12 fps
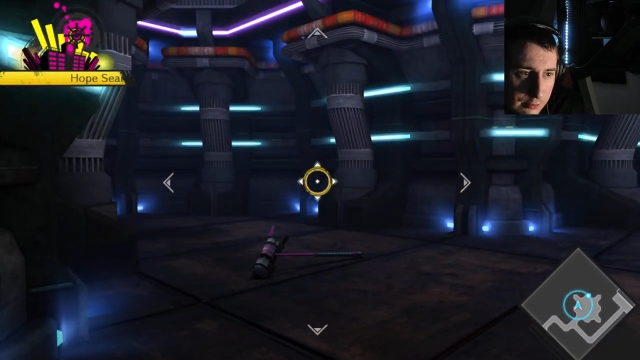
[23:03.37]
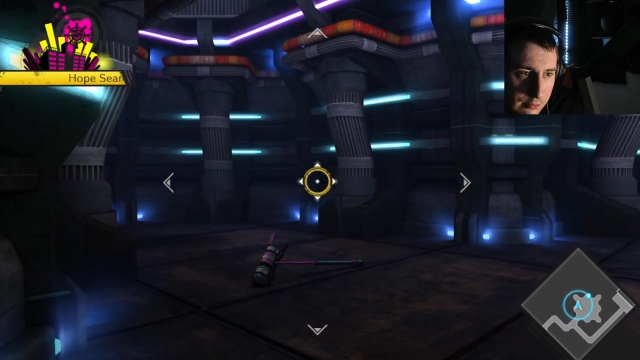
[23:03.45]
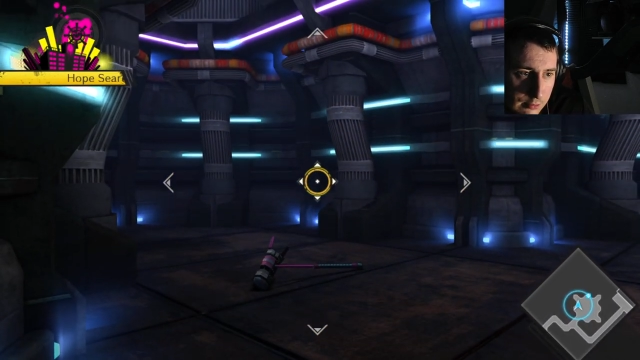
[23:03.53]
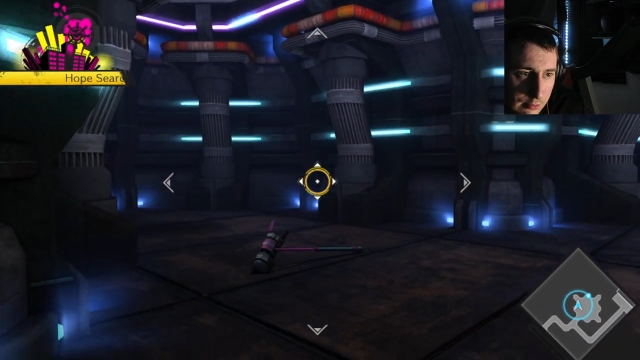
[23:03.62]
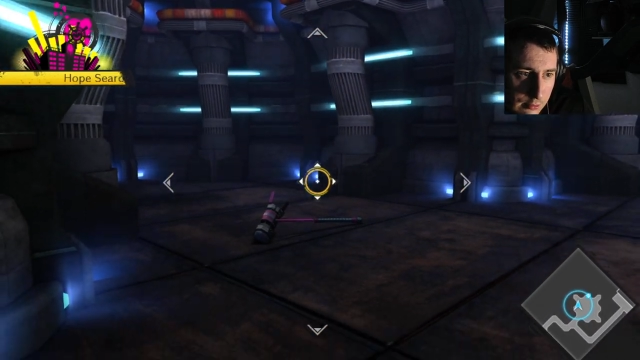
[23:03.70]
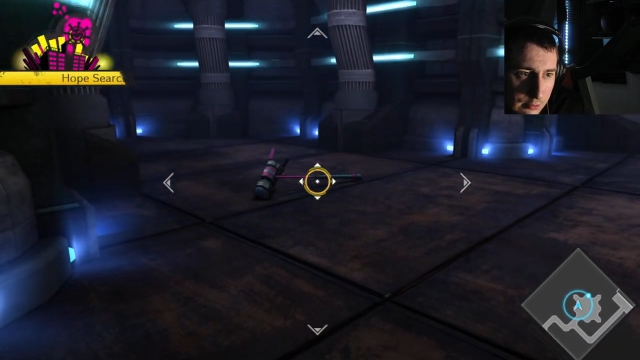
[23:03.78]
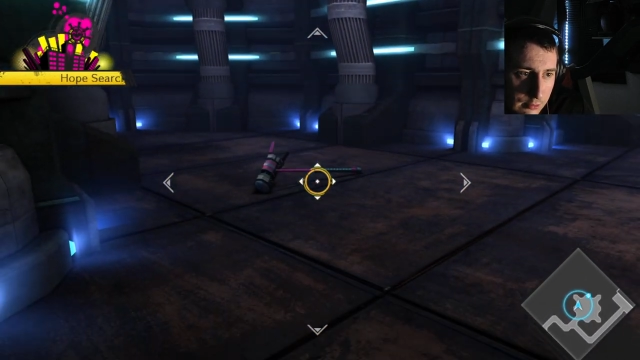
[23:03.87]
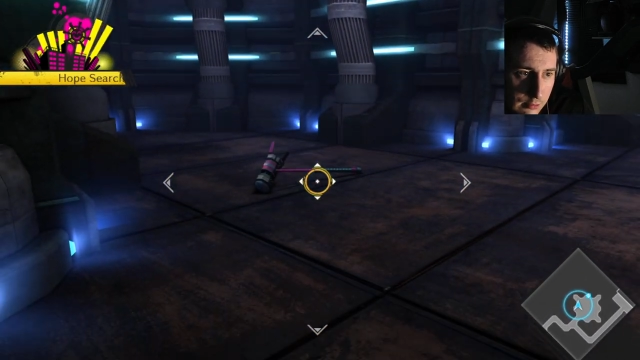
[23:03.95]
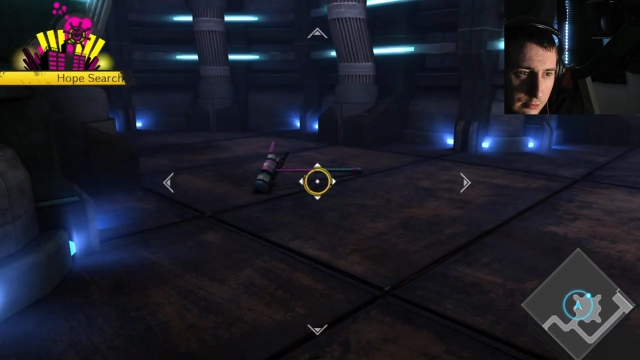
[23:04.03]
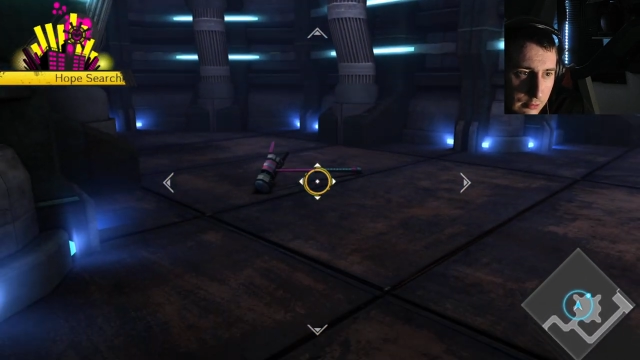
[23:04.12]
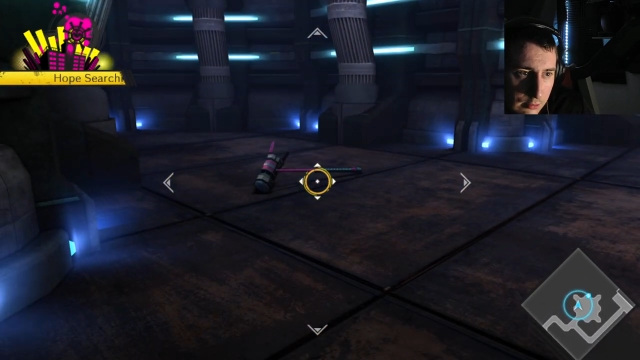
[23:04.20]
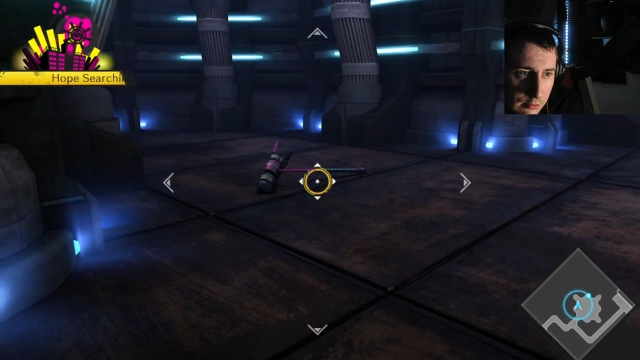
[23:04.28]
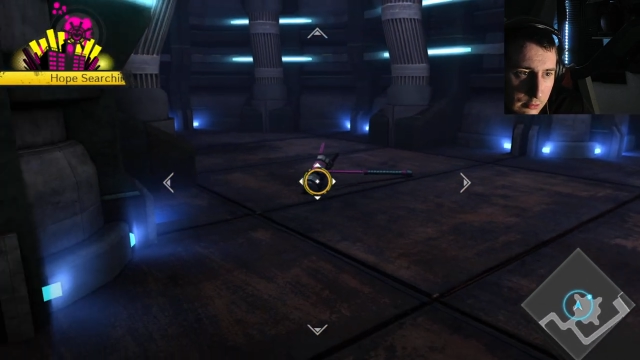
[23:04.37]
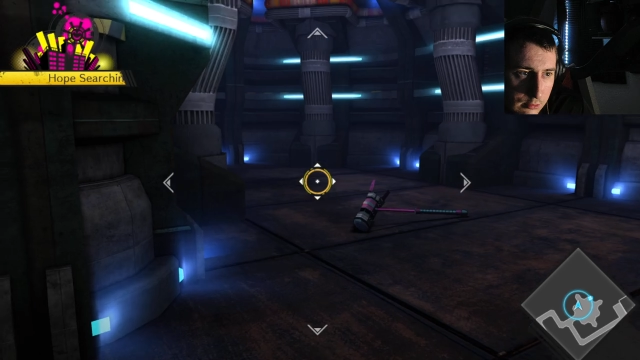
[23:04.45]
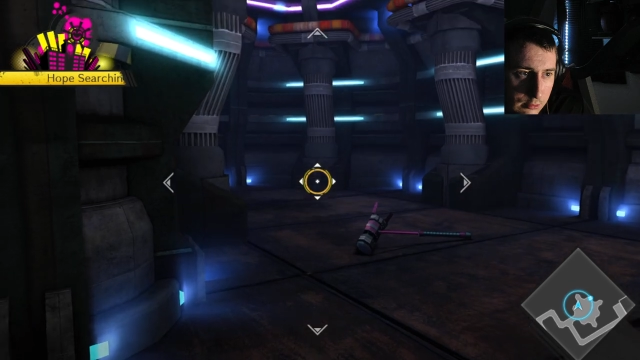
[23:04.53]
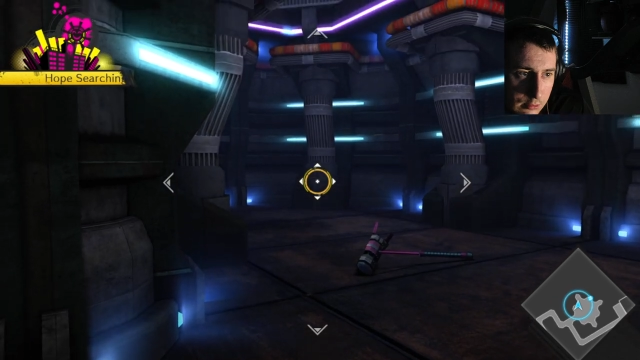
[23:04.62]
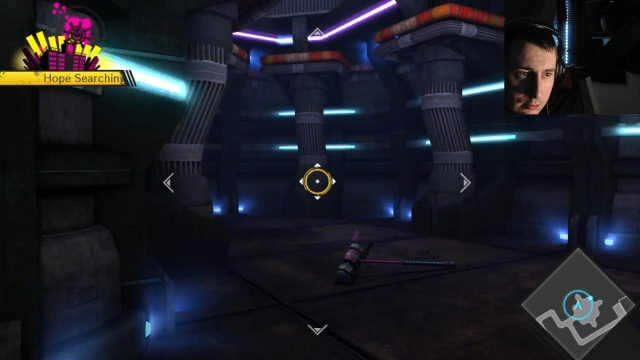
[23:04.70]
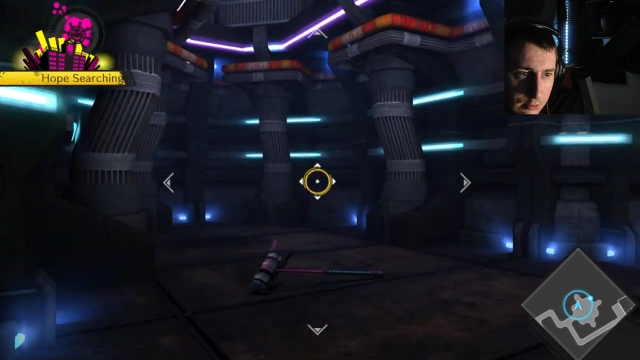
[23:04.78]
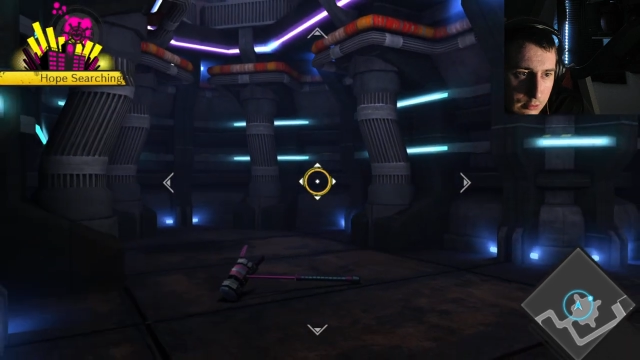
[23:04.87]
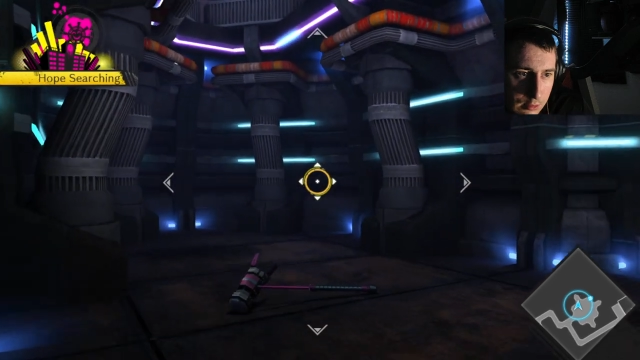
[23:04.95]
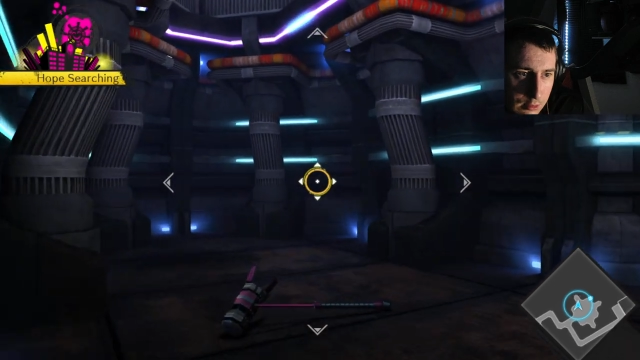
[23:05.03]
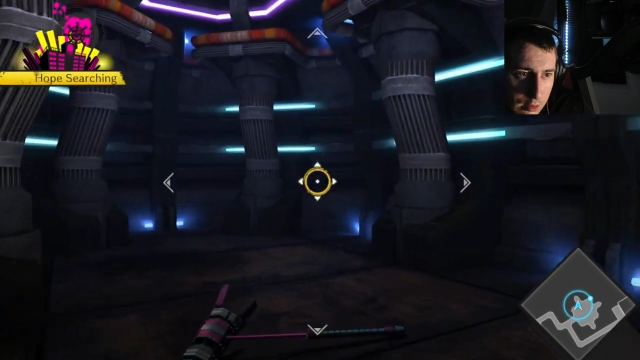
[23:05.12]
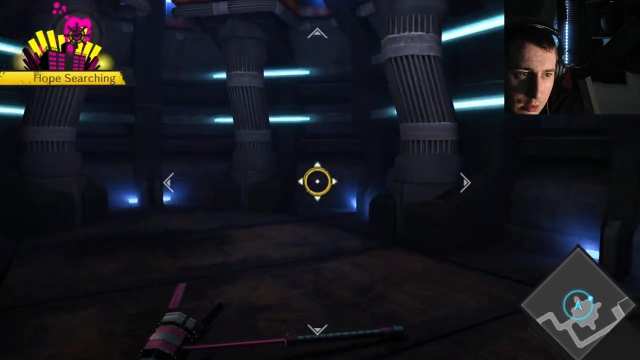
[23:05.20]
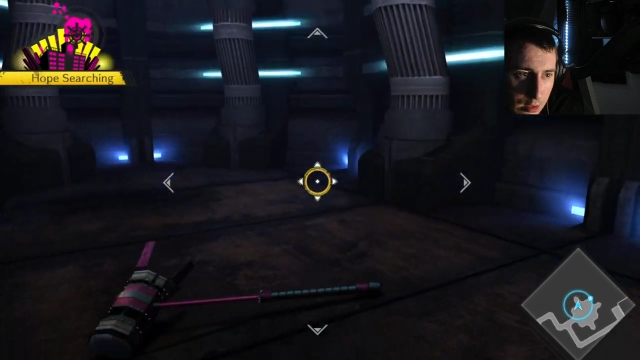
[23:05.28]

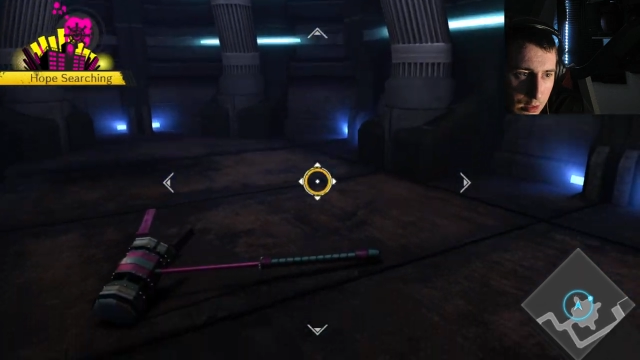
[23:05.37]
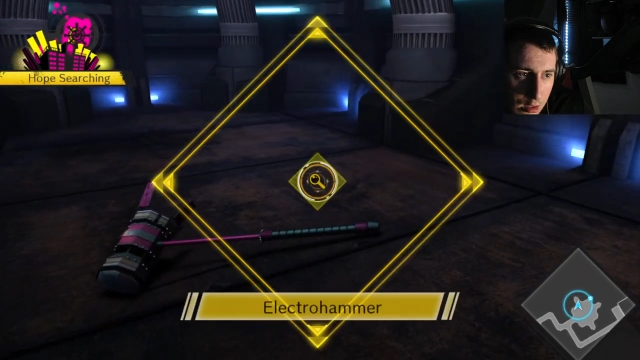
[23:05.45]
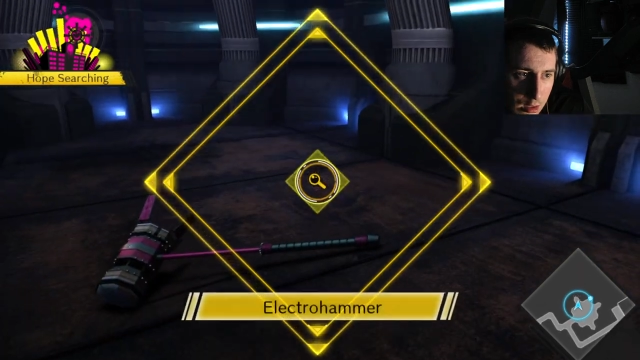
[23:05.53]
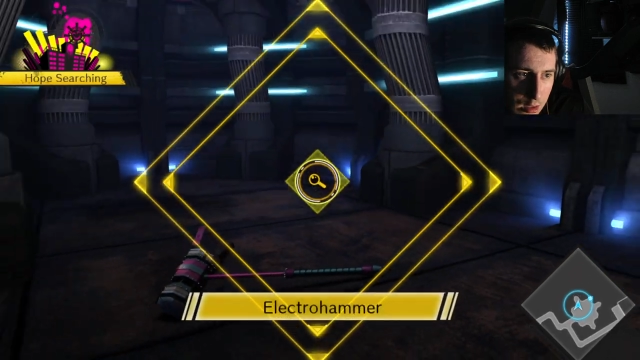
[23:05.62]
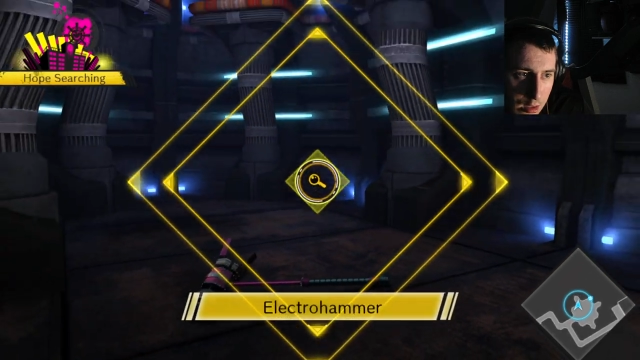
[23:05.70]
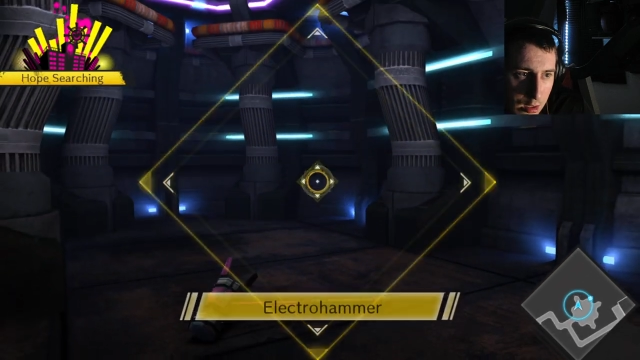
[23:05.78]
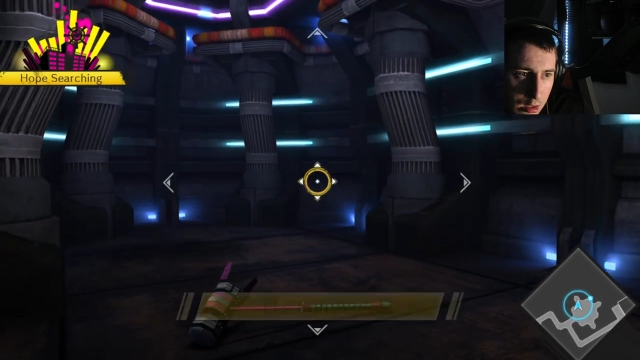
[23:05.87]
(no one is talking)